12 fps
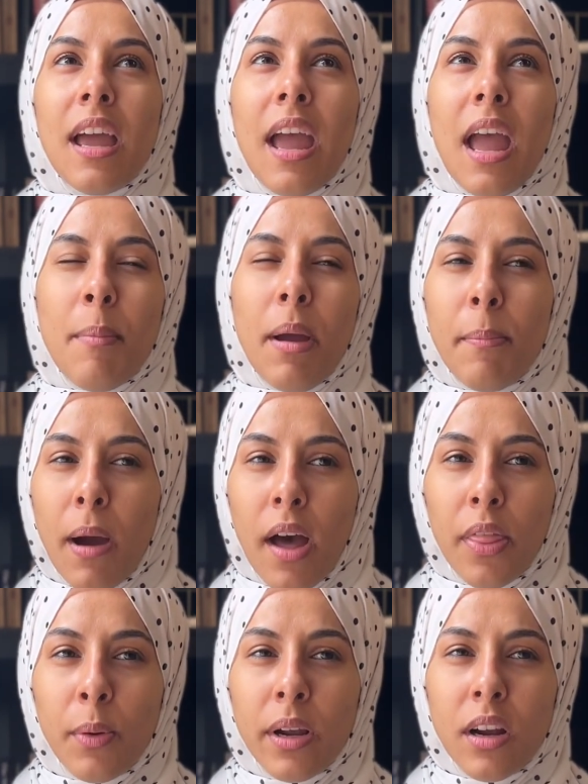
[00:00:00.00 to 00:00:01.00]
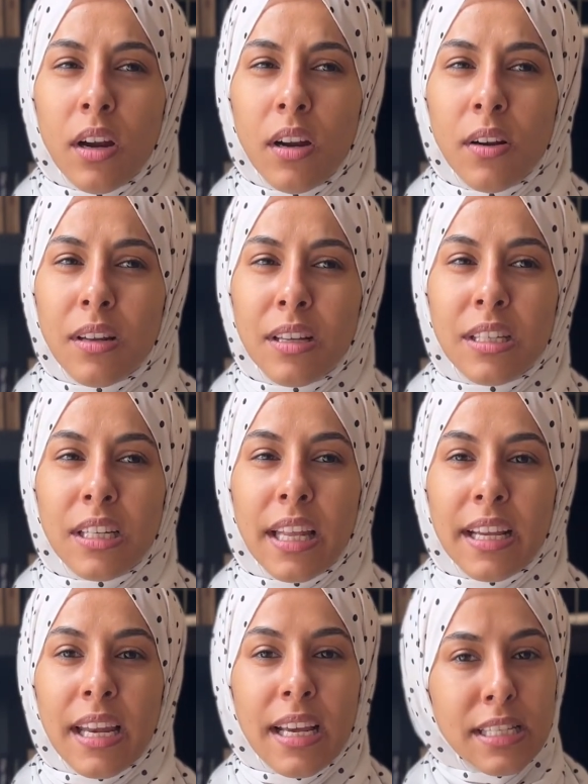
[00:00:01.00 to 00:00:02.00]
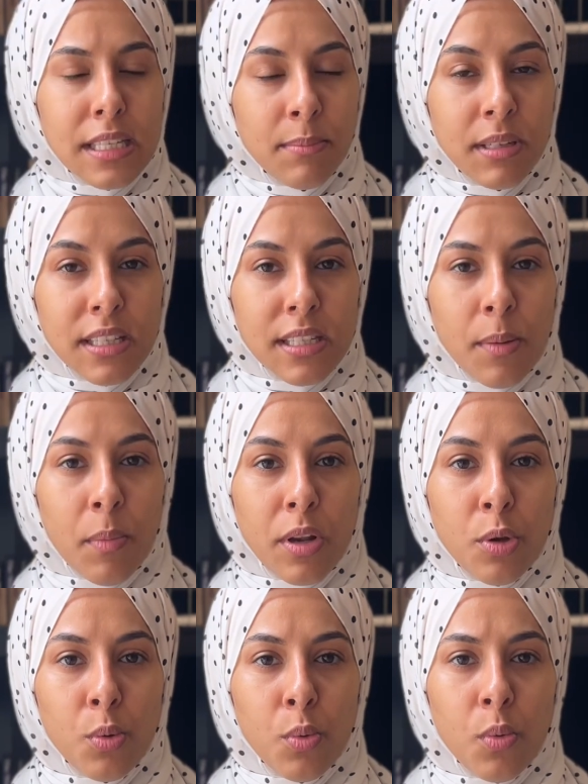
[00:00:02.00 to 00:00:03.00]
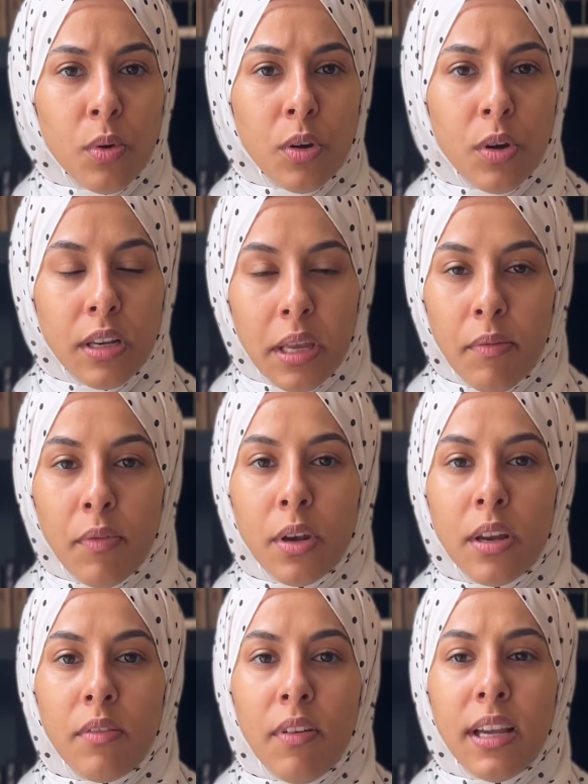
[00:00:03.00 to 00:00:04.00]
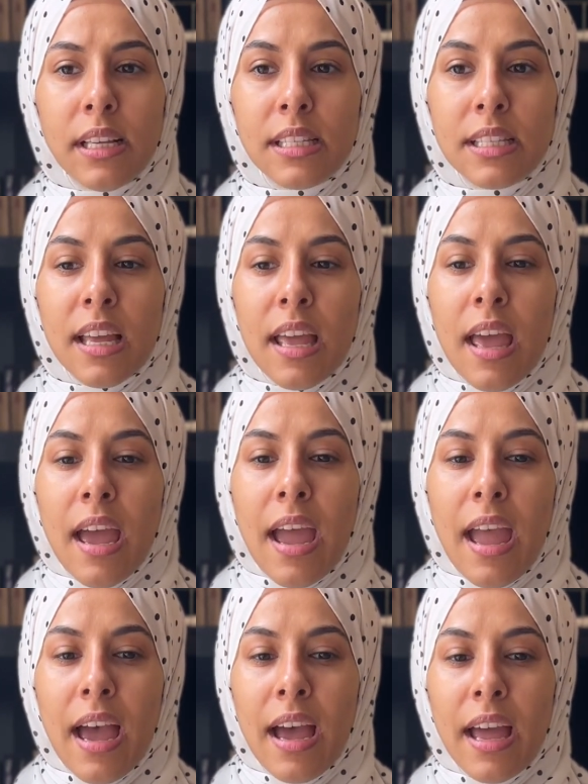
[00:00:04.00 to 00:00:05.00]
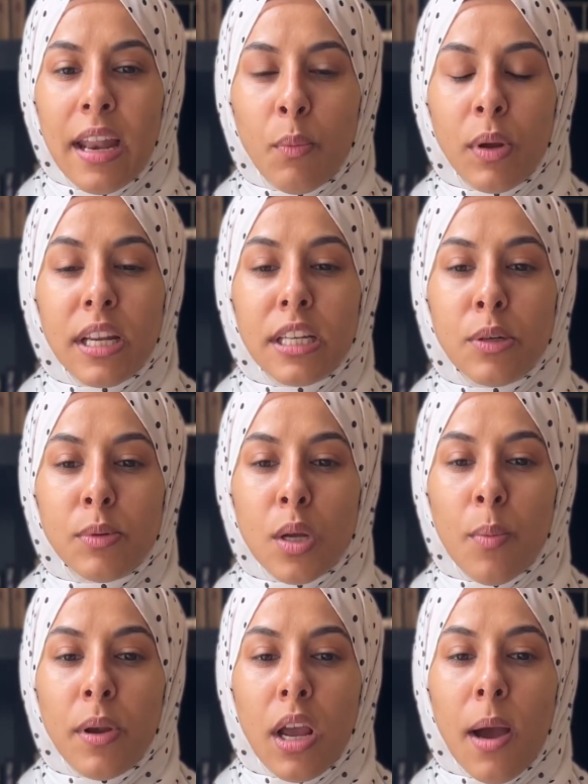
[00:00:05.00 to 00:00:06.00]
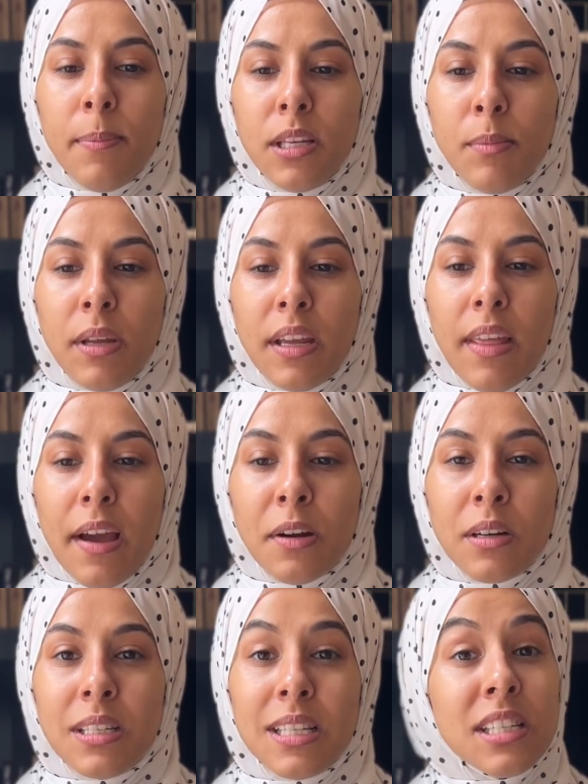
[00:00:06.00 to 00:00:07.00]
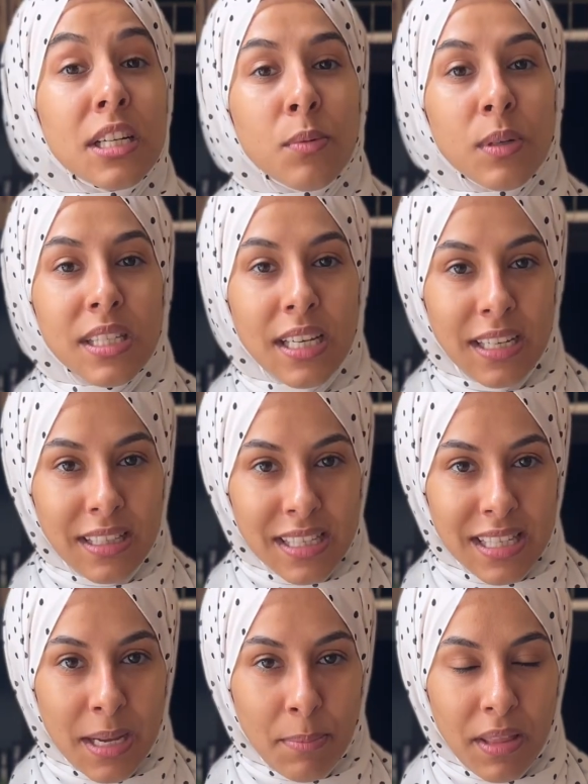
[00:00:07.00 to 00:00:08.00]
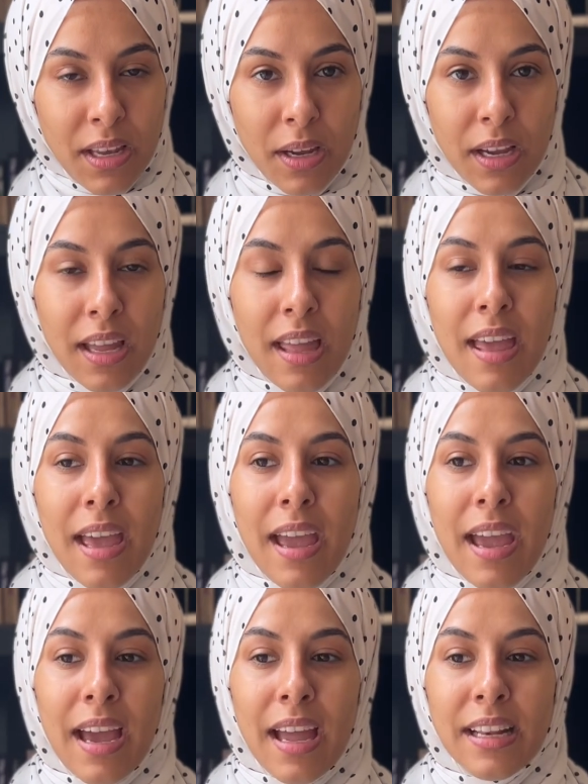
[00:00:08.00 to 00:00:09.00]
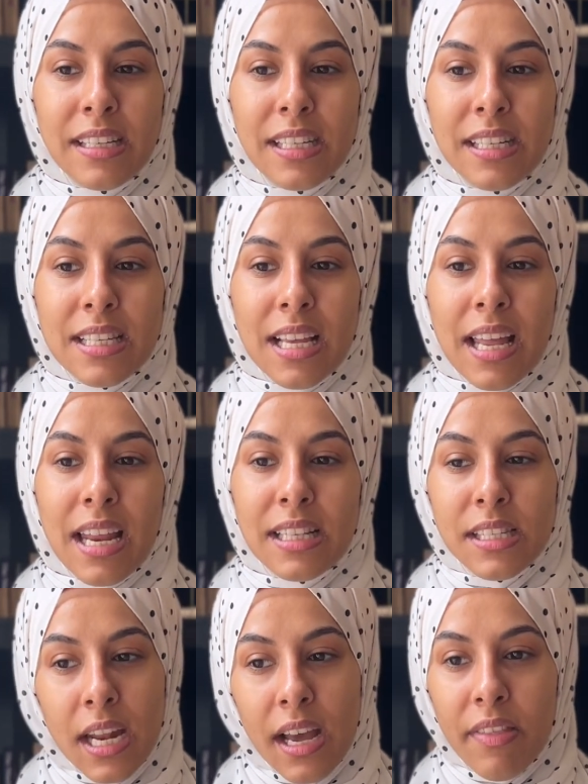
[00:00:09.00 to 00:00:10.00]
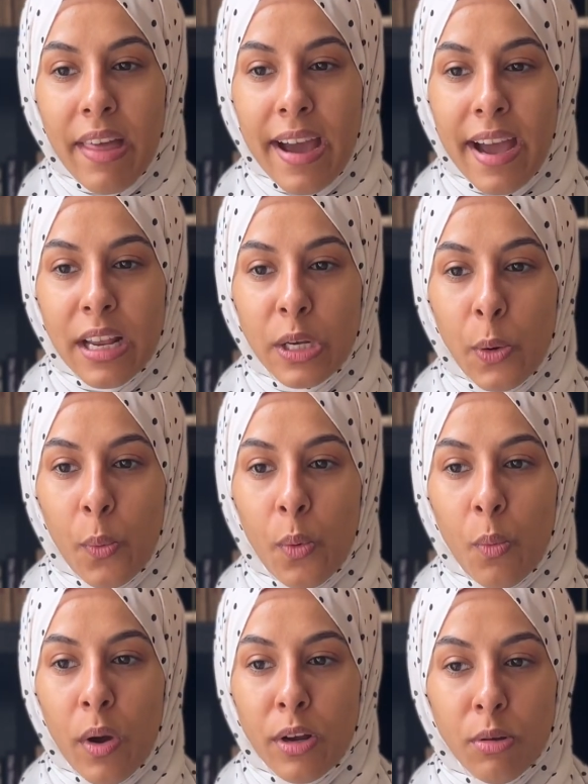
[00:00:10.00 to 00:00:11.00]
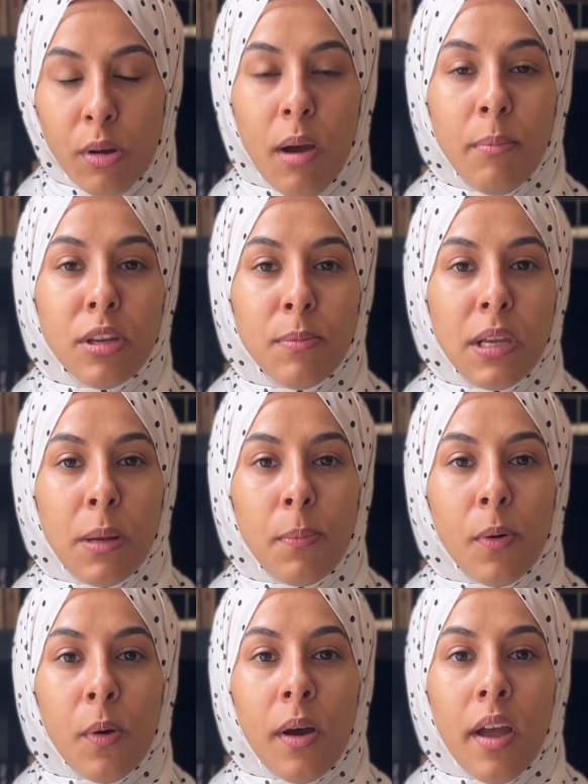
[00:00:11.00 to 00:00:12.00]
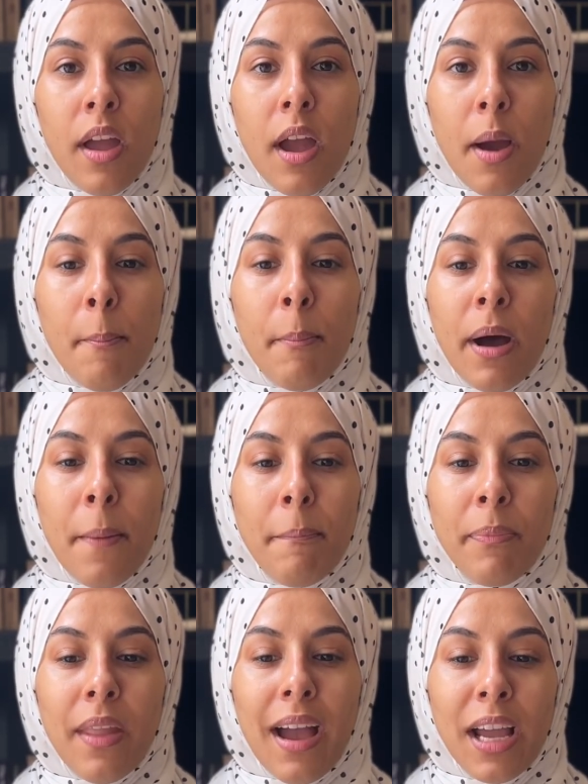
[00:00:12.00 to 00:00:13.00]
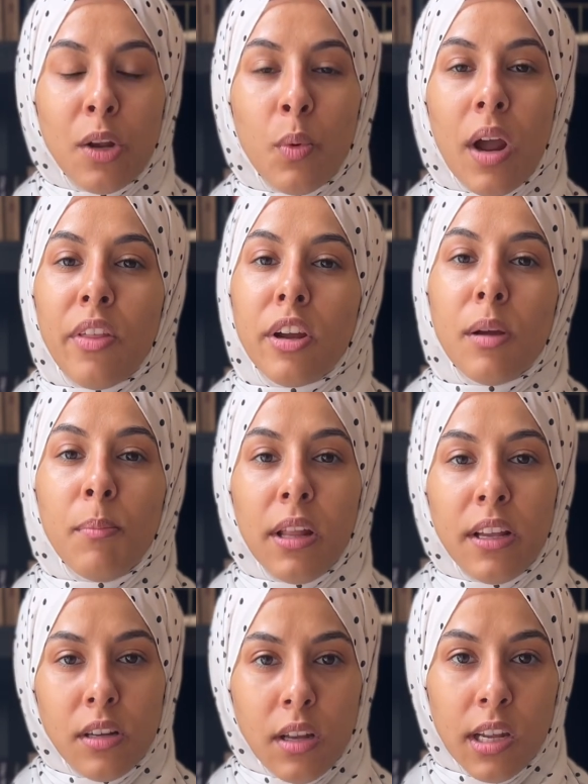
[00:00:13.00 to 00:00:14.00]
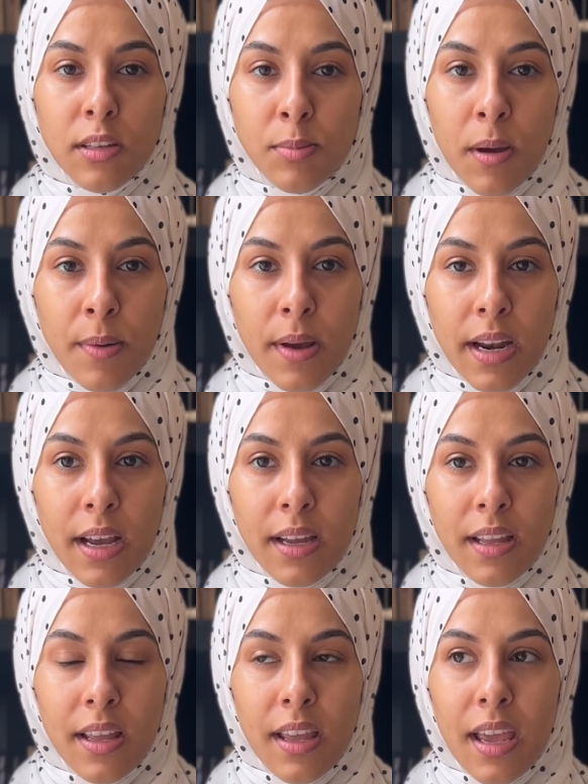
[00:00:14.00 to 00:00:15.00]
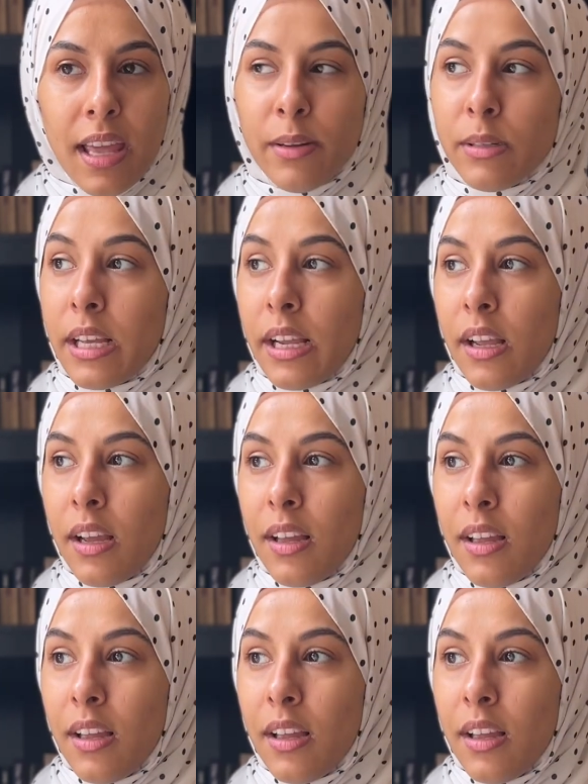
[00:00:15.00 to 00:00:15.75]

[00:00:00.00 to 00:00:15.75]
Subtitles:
am I bothering her? Or does she like not see me as someone who could give good advice? And one day she was opening up to me that her sister was saying the same thing. And she said, it's not that I don't want to come to people, but I'd rather complain to Allah subhanahu wa ta'ala. And I was like,